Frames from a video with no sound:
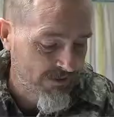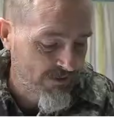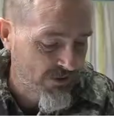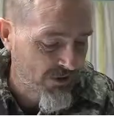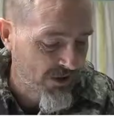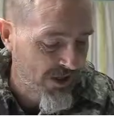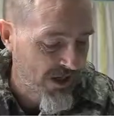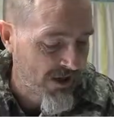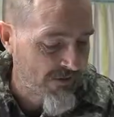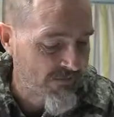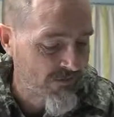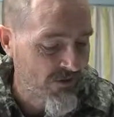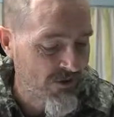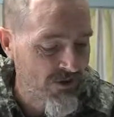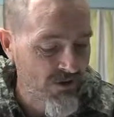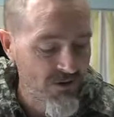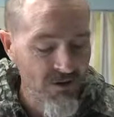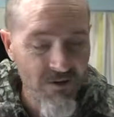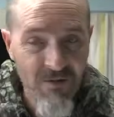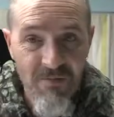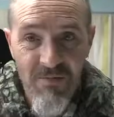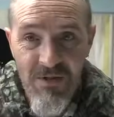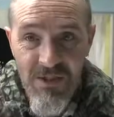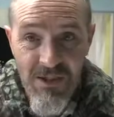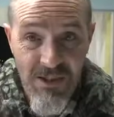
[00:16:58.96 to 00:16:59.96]
Good
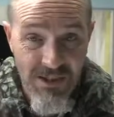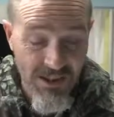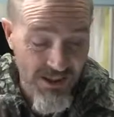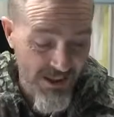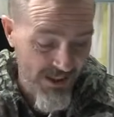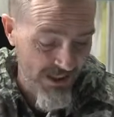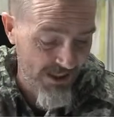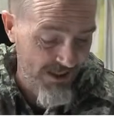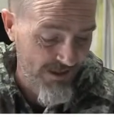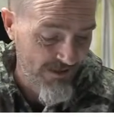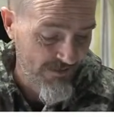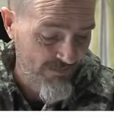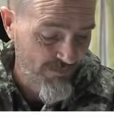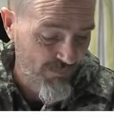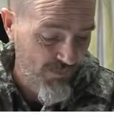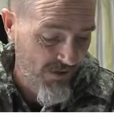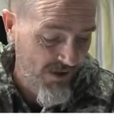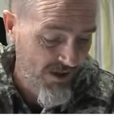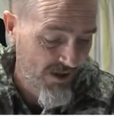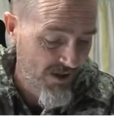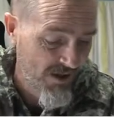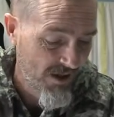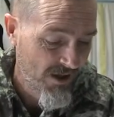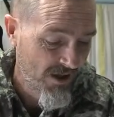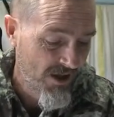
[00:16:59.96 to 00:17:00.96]
afternoon, Mr. Keane.
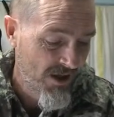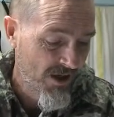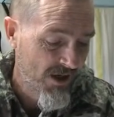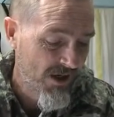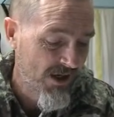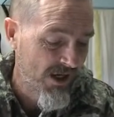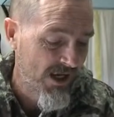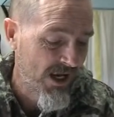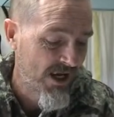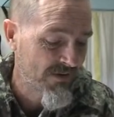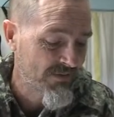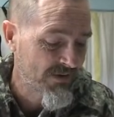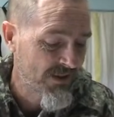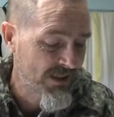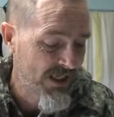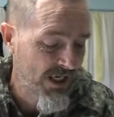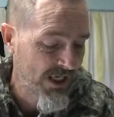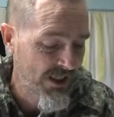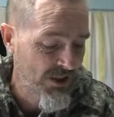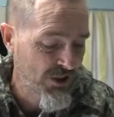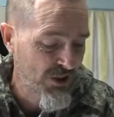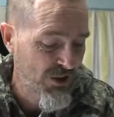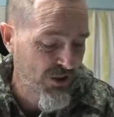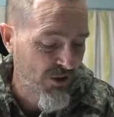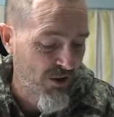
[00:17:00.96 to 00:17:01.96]
I have
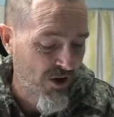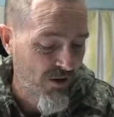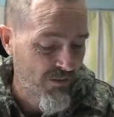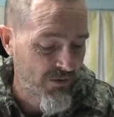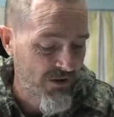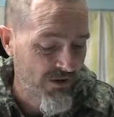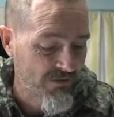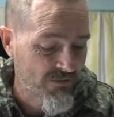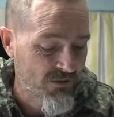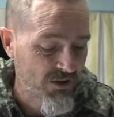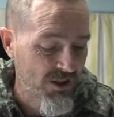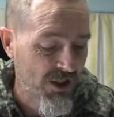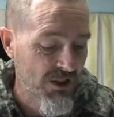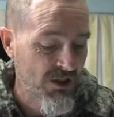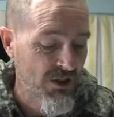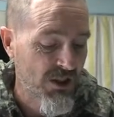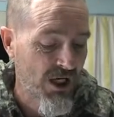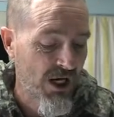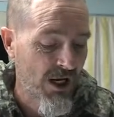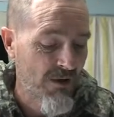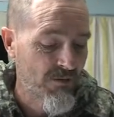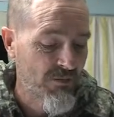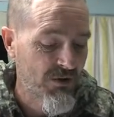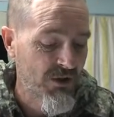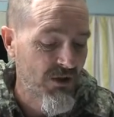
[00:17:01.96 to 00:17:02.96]
attached a copy of Judge
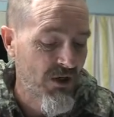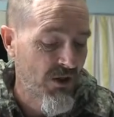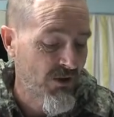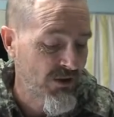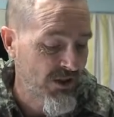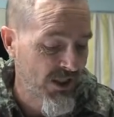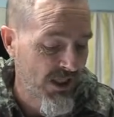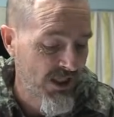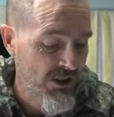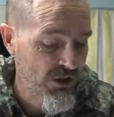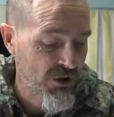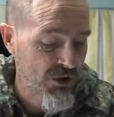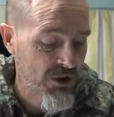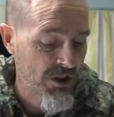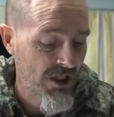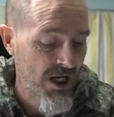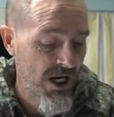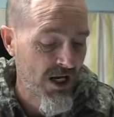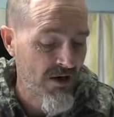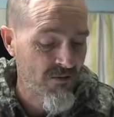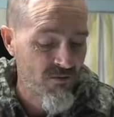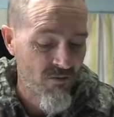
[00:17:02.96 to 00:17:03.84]
Glubb's notation and